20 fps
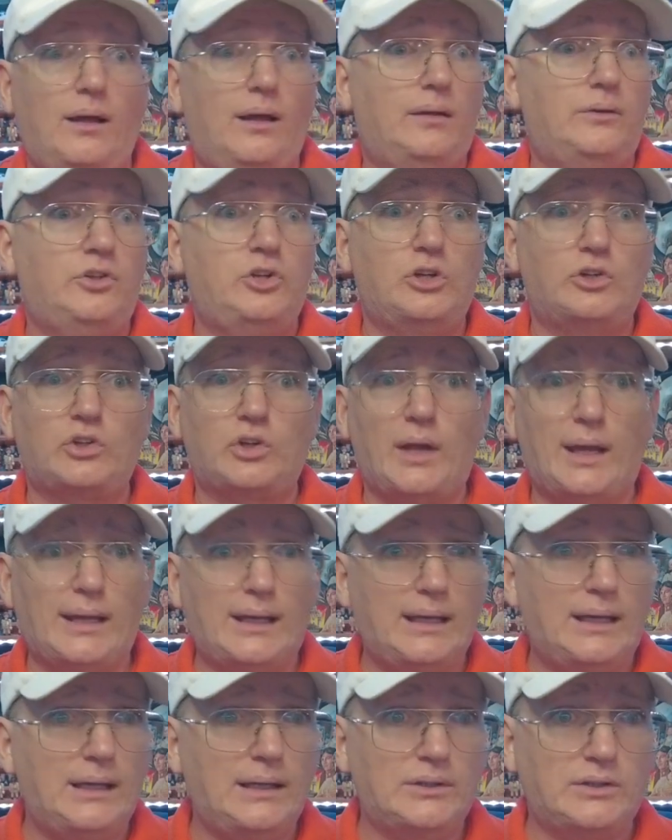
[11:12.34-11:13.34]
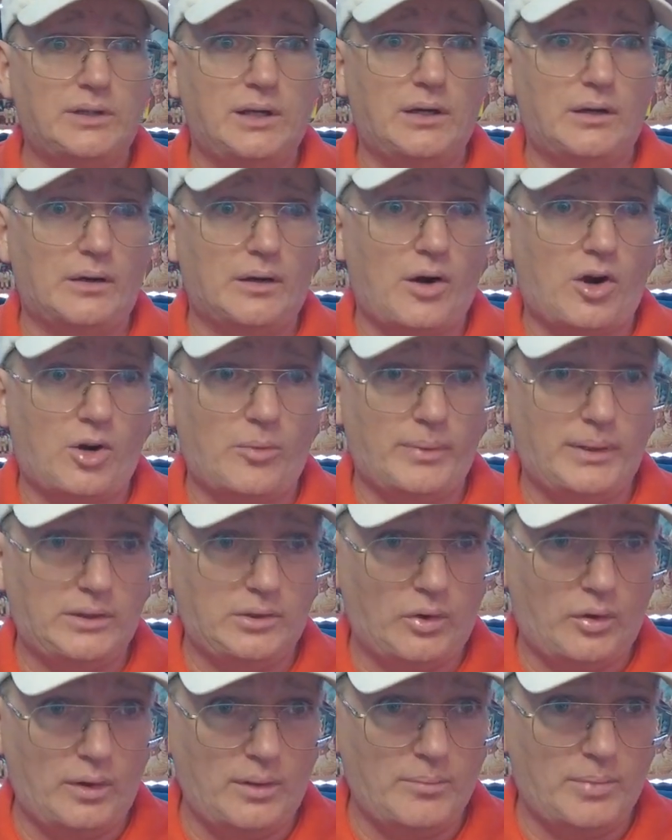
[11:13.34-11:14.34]
just like it is here at RB
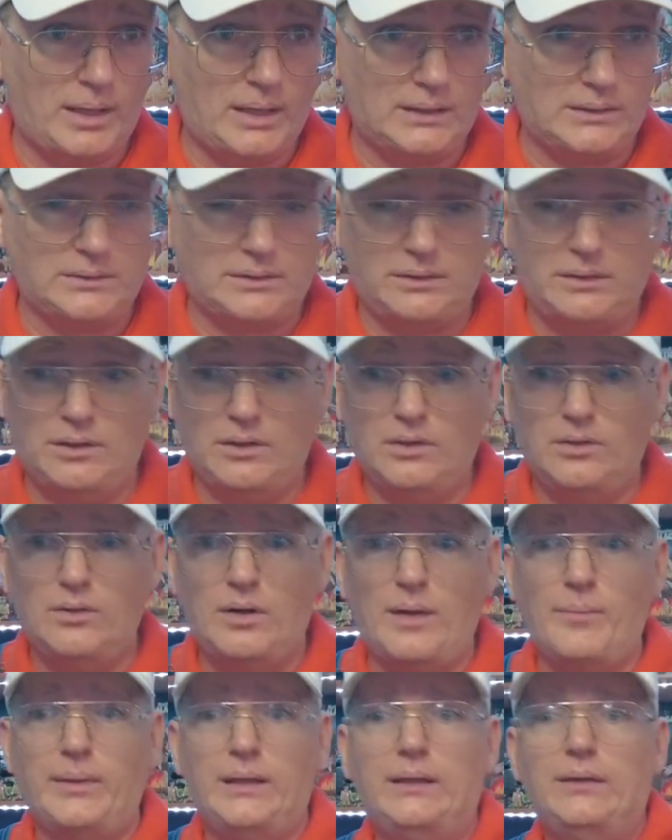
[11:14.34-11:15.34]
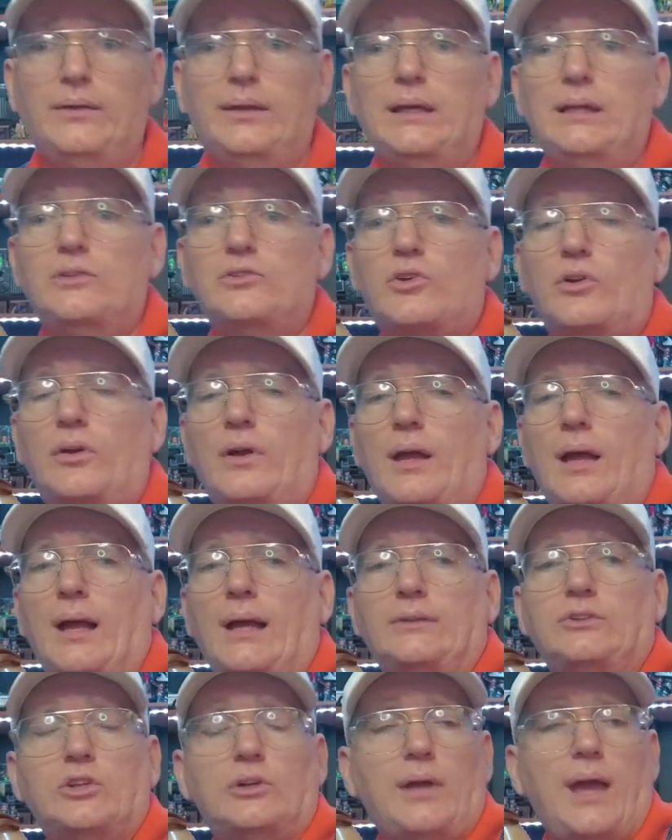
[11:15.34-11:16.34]
Toy Box. These are
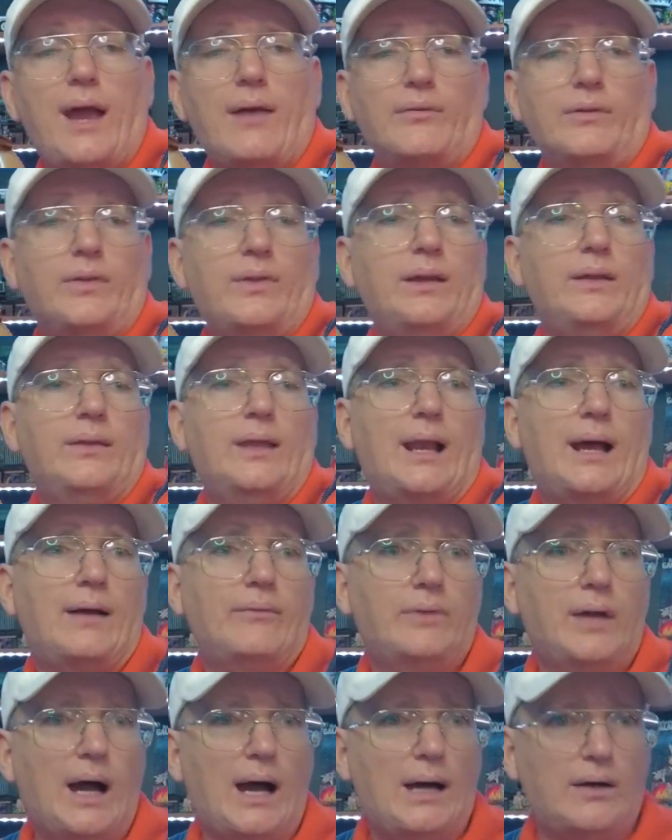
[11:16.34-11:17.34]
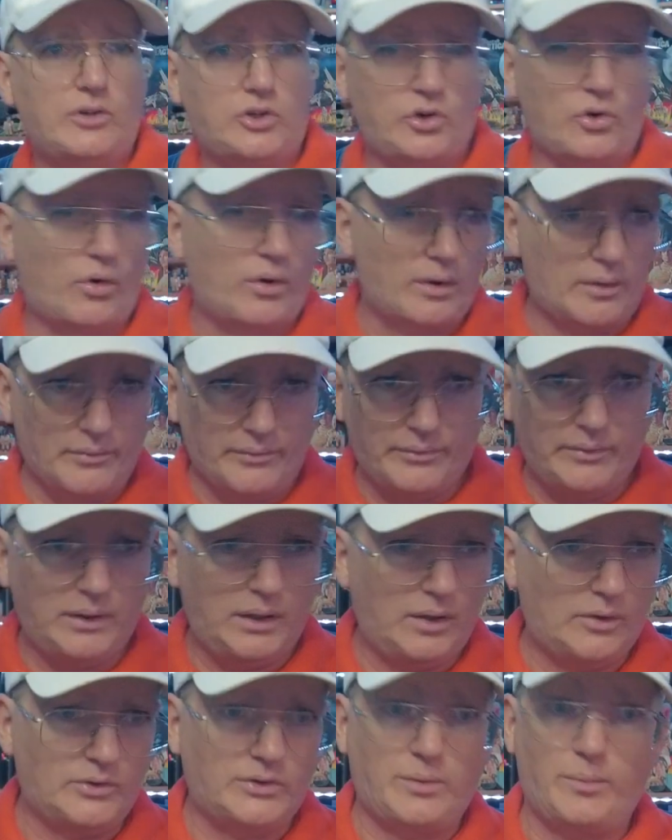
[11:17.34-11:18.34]
just everything that I've got, short of
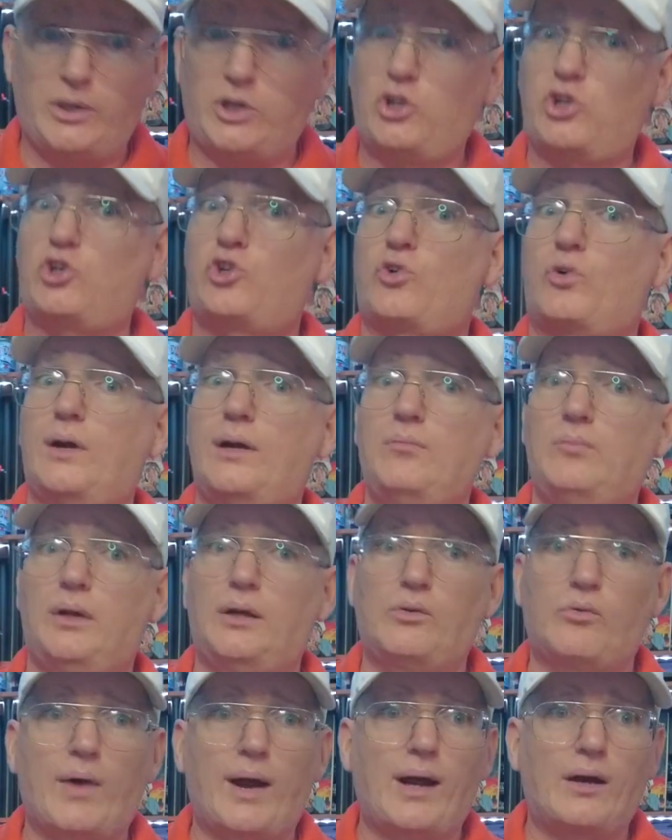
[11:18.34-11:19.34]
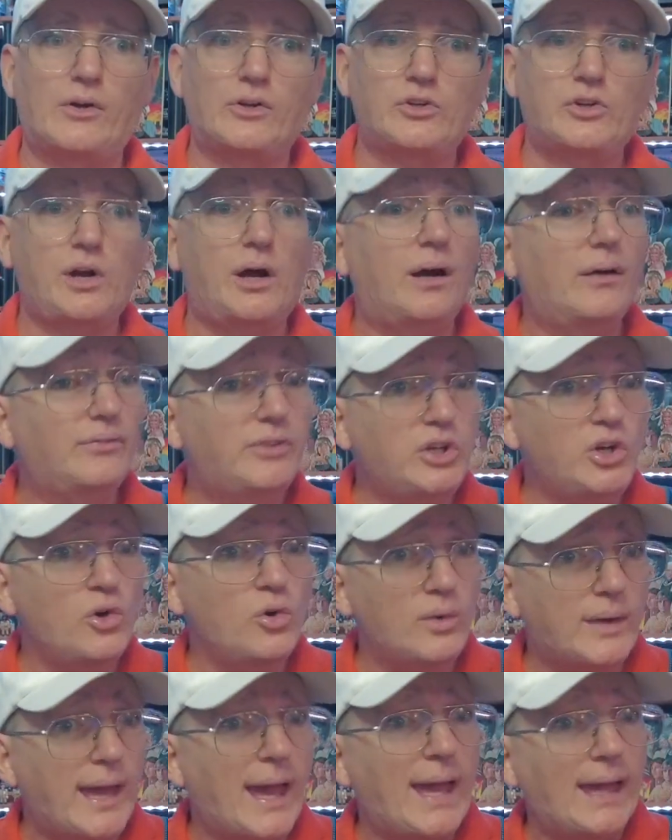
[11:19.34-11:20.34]
some extremely rare stuff,
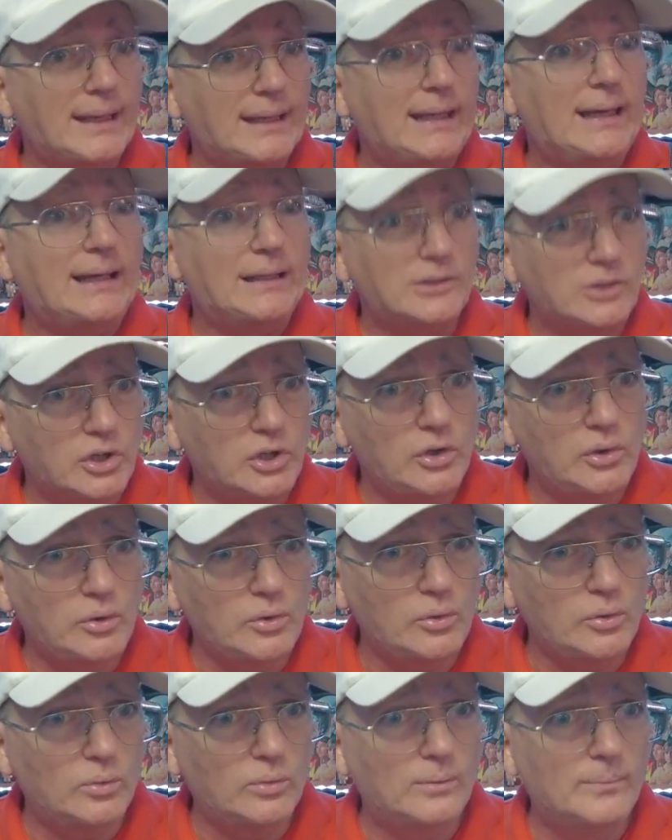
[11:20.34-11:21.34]
you can get too.